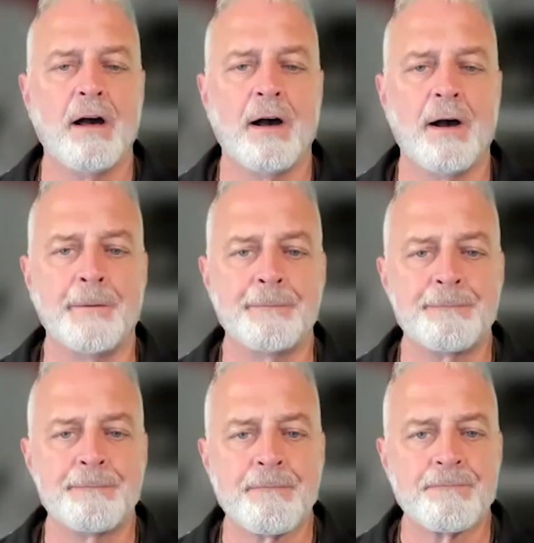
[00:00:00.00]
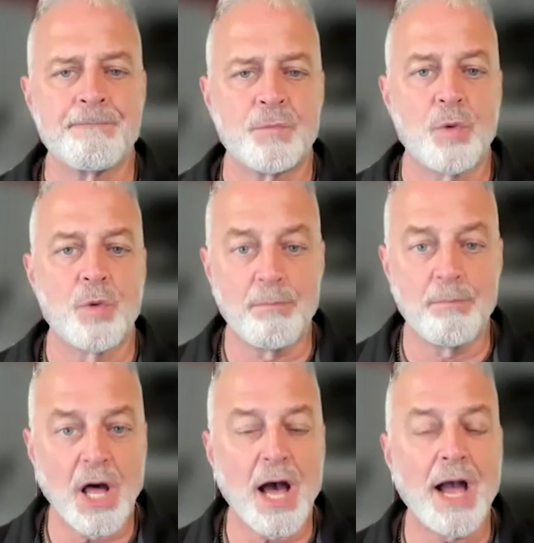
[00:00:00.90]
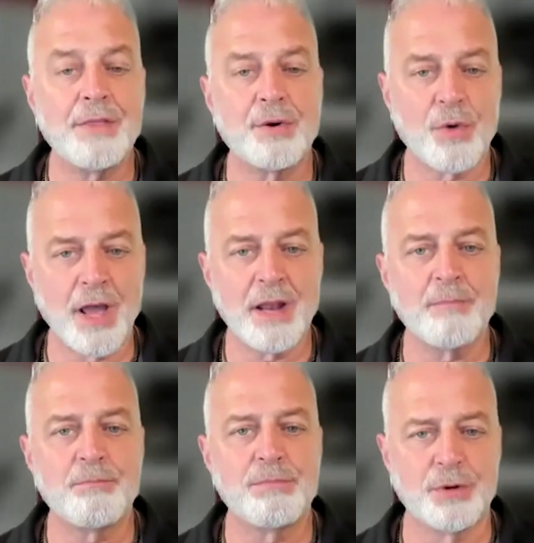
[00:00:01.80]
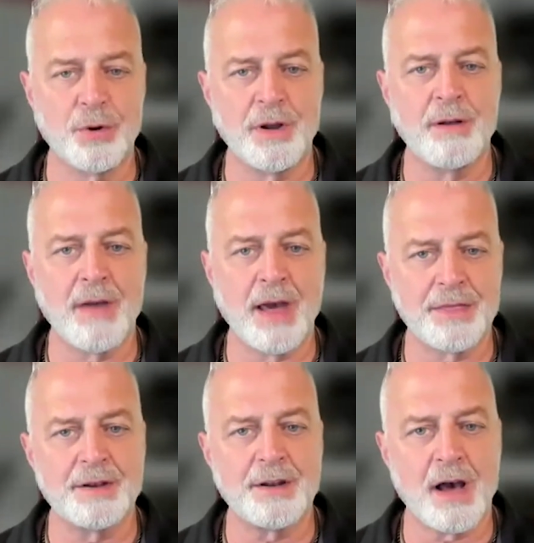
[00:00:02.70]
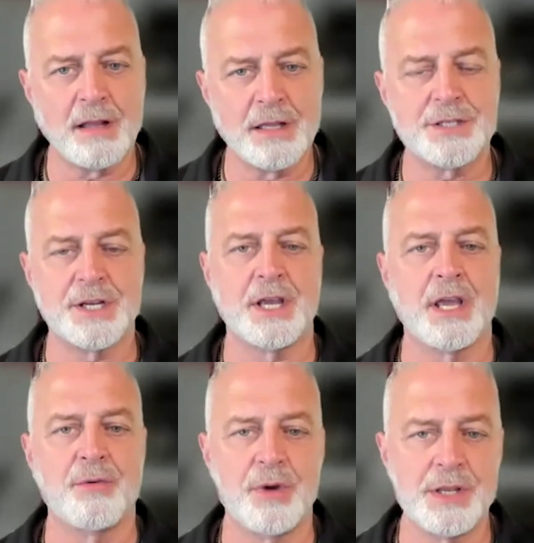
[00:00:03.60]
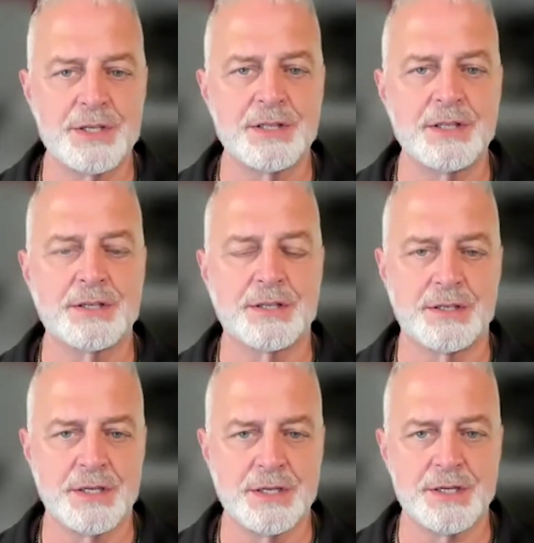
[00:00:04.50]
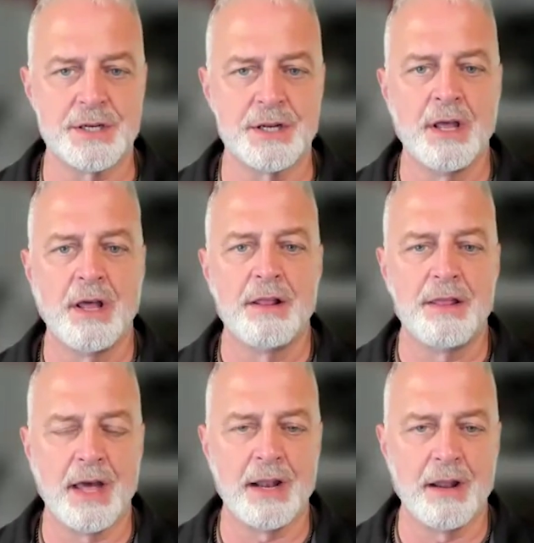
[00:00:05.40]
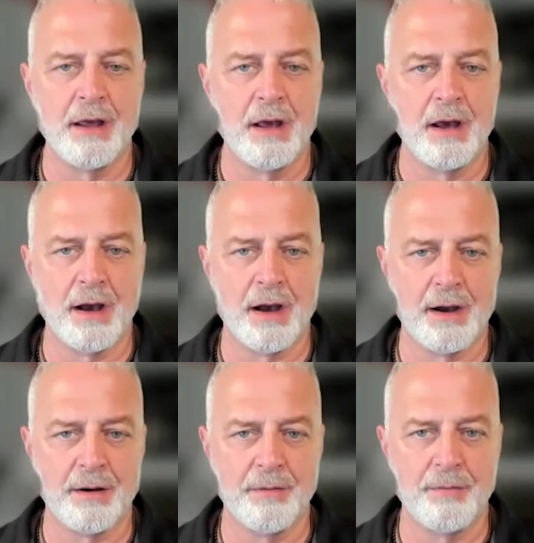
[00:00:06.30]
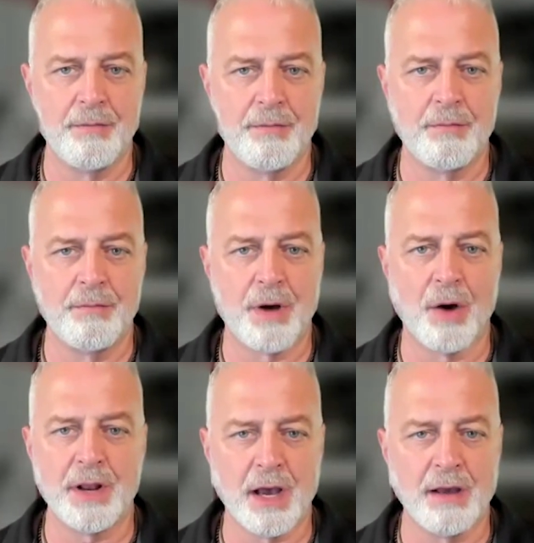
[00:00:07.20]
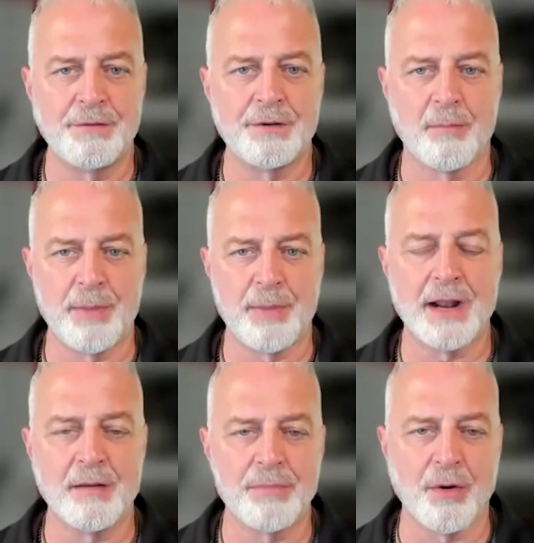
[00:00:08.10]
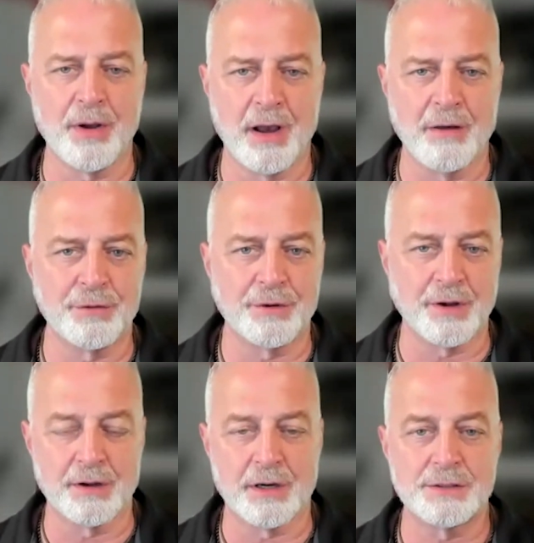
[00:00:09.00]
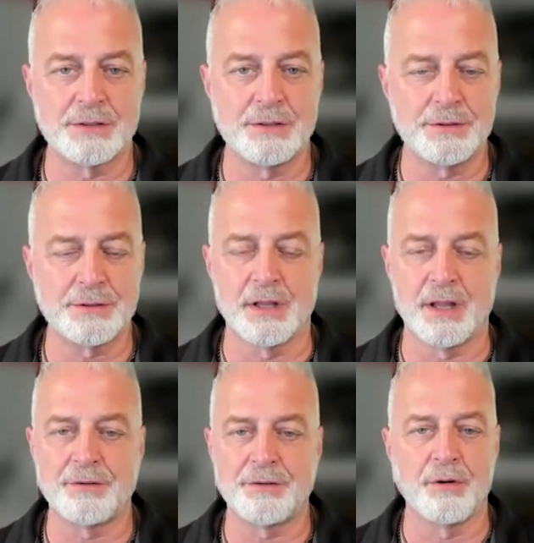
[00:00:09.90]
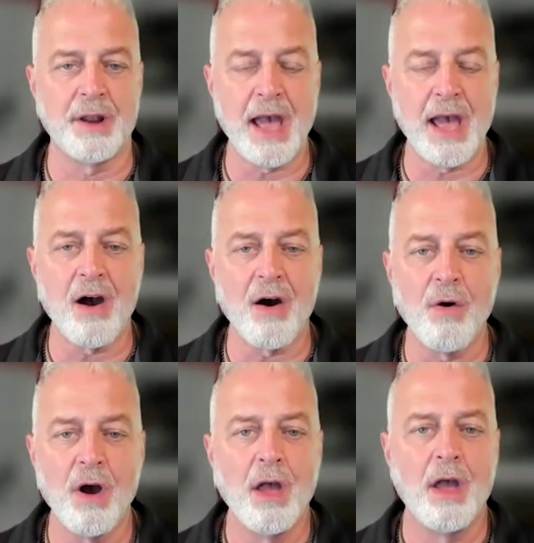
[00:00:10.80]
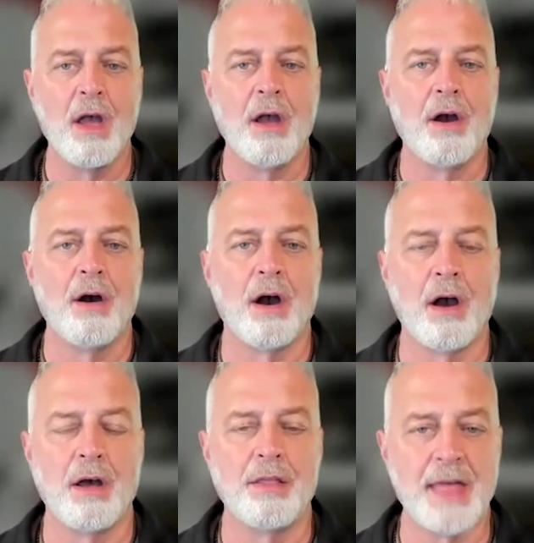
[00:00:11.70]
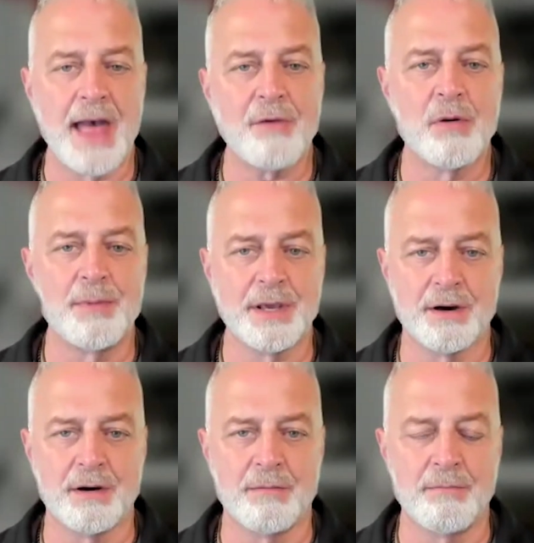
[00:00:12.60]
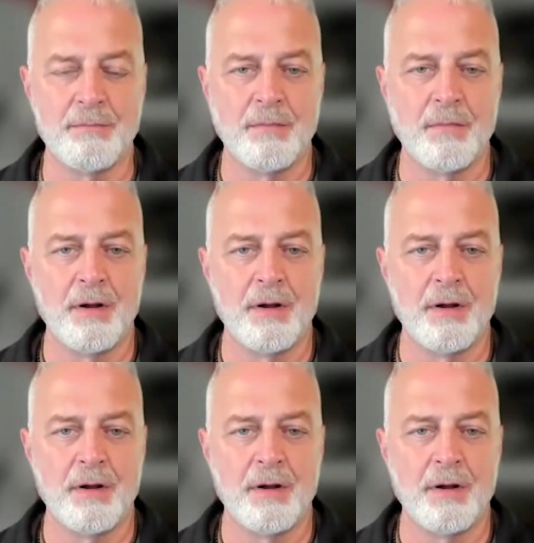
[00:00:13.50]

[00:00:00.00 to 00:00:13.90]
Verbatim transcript: um, applied the right Bruen methodology in reaching this decision that uh, Bowie knives, a ban on Bowie knives was unconstitutional. And so now uh, that will become